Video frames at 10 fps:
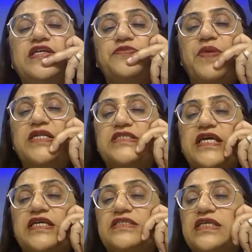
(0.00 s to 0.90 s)
is
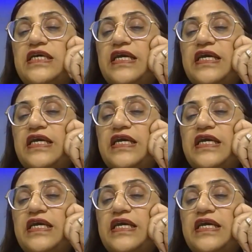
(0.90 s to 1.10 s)
purchase.